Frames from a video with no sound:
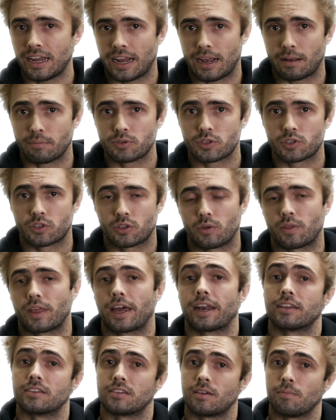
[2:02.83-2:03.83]
amps, though
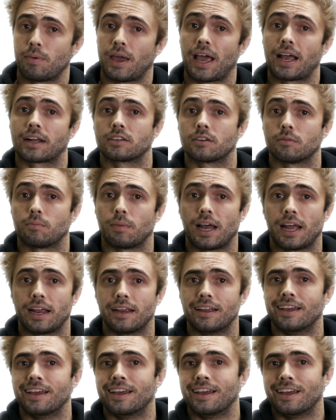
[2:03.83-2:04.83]
that is impacted
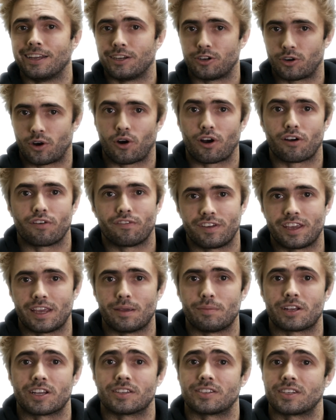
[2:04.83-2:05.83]
by your RV,
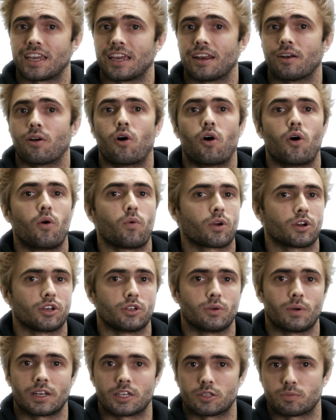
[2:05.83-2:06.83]
because again, all we're
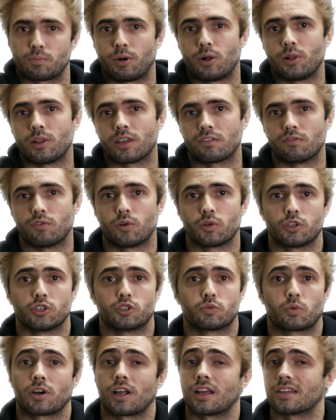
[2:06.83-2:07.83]
doing is pulling
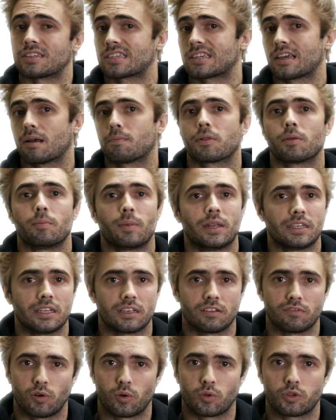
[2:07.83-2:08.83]
voltage. We're not
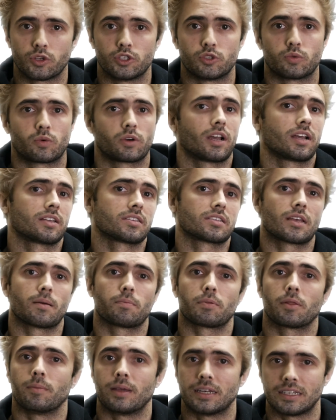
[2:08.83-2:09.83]
supplementing voltage. We're not
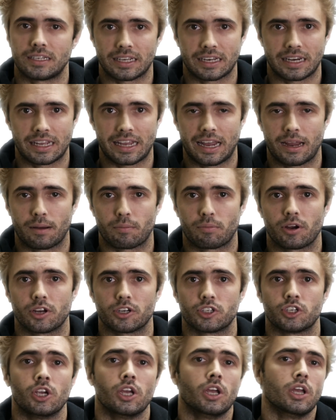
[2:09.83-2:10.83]
supplementing any
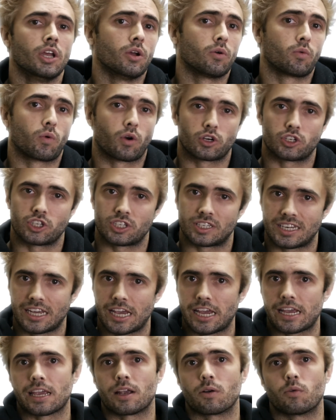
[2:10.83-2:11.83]
amperage. We're just
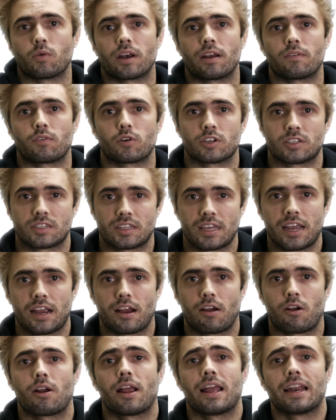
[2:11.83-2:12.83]
taking whatever is
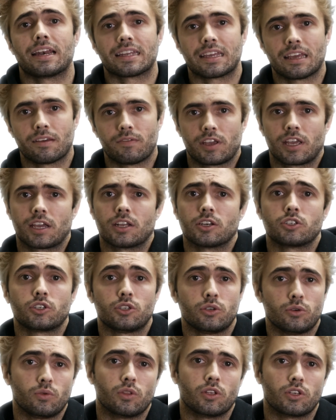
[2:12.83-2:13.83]
there and giving it
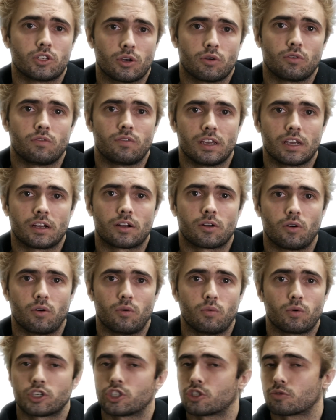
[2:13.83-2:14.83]
to the towed
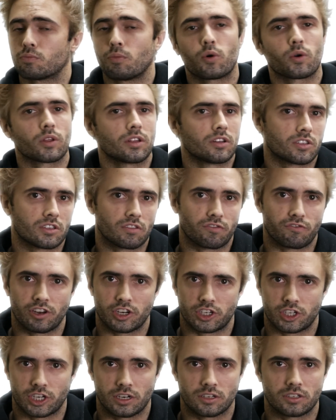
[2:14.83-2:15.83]
vehicle, which is more than
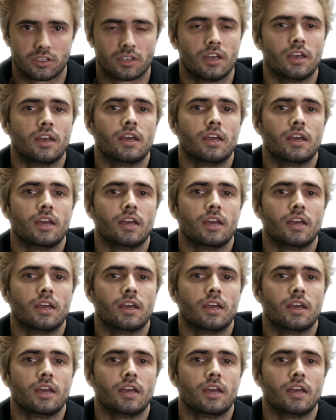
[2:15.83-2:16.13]
sufficient